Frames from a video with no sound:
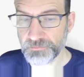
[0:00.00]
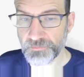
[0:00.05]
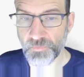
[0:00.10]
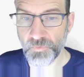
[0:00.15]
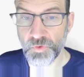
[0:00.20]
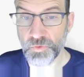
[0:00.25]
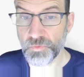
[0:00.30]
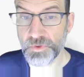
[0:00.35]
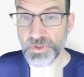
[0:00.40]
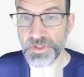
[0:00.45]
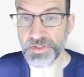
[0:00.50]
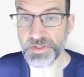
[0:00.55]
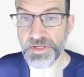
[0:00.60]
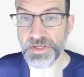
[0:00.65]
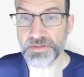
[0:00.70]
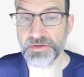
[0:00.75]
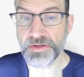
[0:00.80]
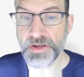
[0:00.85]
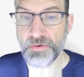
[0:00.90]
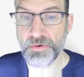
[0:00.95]
You wouldn't
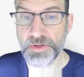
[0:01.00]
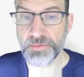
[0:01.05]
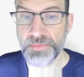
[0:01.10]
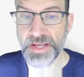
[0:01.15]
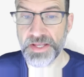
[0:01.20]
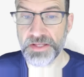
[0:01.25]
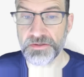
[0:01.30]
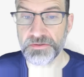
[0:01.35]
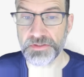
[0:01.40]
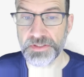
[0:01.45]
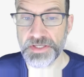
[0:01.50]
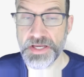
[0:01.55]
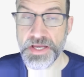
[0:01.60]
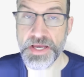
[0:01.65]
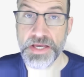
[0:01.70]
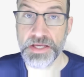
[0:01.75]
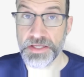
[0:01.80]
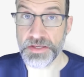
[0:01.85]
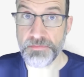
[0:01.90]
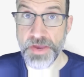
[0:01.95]
need to go in manually.
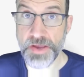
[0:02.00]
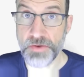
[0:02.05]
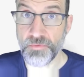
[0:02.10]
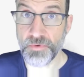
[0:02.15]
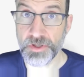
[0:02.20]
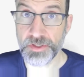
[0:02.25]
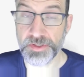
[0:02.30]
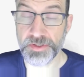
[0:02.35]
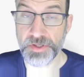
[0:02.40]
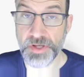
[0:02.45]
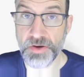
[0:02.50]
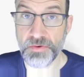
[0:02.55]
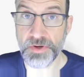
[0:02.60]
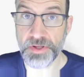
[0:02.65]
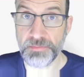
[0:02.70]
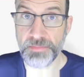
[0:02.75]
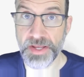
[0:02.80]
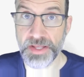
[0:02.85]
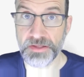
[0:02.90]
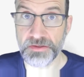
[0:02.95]
You may want to go
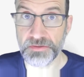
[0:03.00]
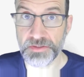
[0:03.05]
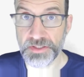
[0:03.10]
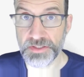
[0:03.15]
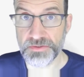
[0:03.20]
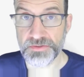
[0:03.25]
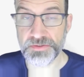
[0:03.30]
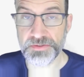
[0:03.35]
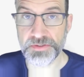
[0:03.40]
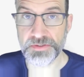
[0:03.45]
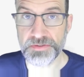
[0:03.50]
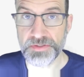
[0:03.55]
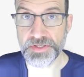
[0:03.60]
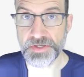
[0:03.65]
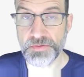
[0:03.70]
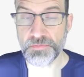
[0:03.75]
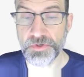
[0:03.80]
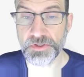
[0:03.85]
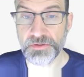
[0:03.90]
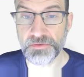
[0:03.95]
in manually just to see
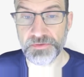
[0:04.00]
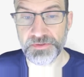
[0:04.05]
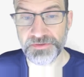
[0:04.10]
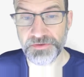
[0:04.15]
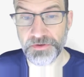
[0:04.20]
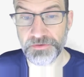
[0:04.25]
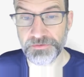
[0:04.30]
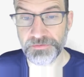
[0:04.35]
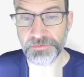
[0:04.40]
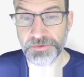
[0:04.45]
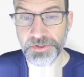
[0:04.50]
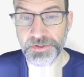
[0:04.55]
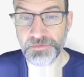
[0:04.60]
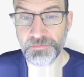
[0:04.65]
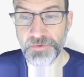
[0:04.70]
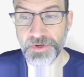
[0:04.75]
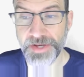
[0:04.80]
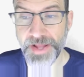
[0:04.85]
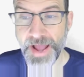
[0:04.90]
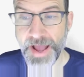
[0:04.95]
what the results were and
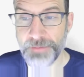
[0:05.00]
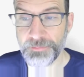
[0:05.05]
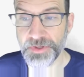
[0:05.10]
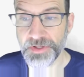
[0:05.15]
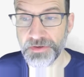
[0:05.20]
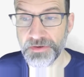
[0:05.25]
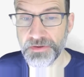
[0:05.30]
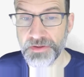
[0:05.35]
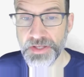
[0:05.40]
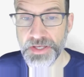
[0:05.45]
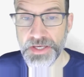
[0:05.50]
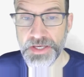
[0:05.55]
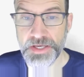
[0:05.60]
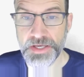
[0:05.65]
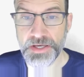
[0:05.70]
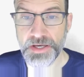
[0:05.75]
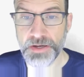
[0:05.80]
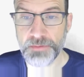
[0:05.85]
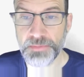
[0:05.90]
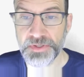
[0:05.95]
what happened.
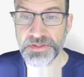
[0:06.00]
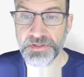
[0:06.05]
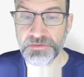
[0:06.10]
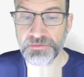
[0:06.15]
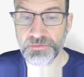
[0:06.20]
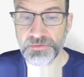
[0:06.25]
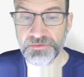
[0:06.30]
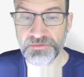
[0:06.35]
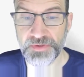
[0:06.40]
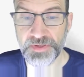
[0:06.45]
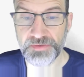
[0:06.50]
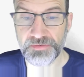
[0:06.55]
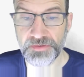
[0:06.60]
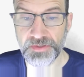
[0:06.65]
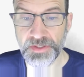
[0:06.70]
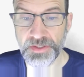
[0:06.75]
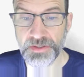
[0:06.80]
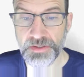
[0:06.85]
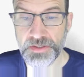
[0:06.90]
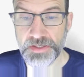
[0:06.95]
But this one's
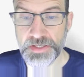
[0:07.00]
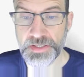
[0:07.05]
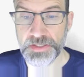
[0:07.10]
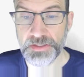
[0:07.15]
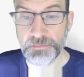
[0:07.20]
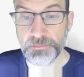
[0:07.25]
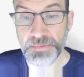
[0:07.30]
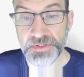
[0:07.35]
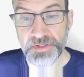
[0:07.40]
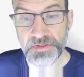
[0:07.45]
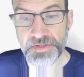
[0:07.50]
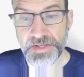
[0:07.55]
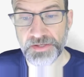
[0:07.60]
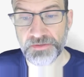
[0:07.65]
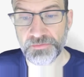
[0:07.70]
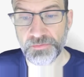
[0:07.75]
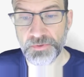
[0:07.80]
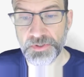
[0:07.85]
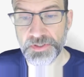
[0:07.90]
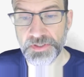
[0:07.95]
easy. But the
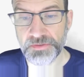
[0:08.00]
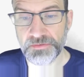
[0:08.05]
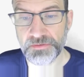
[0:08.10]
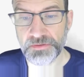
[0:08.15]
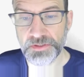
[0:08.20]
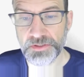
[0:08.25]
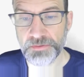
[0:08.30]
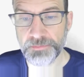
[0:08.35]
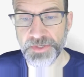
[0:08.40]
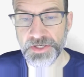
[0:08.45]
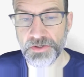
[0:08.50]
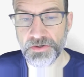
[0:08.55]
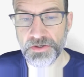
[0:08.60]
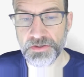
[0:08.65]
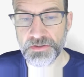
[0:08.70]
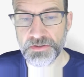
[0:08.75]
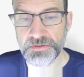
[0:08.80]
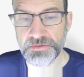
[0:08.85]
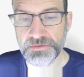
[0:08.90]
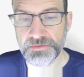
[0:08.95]
next one is a little bit
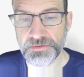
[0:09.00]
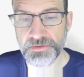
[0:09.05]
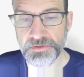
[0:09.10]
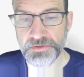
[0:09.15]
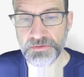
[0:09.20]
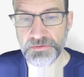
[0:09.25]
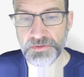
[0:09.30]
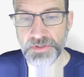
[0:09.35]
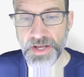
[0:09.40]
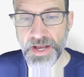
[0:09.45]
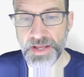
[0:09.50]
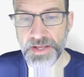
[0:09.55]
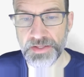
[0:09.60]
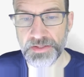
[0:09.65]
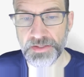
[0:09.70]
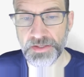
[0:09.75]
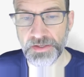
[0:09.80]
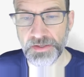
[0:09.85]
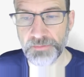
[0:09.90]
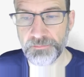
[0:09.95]
harder, so
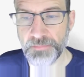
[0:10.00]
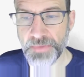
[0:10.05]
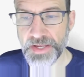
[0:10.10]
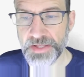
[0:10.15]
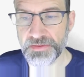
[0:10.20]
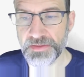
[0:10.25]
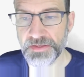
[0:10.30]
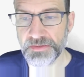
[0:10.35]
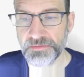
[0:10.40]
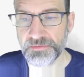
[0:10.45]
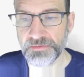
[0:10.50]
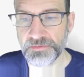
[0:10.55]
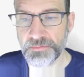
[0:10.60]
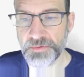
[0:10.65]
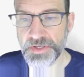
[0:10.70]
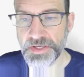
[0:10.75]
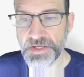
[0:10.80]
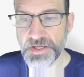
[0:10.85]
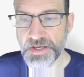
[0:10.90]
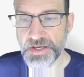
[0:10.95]
I made this to
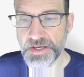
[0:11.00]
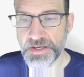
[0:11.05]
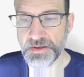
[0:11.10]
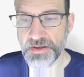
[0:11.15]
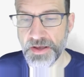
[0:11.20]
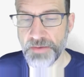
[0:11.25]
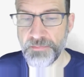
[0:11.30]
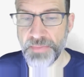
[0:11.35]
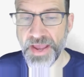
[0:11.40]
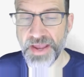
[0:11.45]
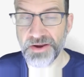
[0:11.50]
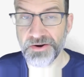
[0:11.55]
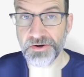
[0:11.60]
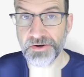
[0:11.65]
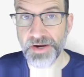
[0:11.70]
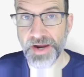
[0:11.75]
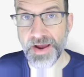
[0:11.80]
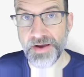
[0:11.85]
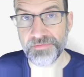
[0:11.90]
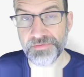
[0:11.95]
be a
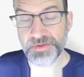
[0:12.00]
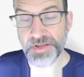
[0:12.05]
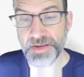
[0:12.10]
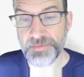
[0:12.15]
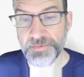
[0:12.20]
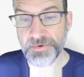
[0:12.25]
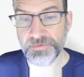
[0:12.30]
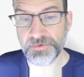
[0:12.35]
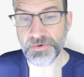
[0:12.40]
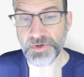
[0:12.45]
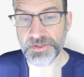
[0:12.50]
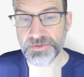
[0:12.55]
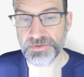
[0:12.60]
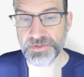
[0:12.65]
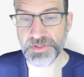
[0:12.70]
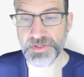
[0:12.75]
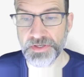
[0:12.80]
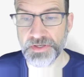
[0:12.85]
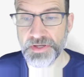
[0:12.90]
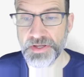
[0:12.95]
paragraph type of
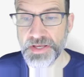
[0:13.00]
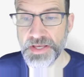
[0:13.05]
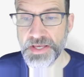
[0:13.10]
question.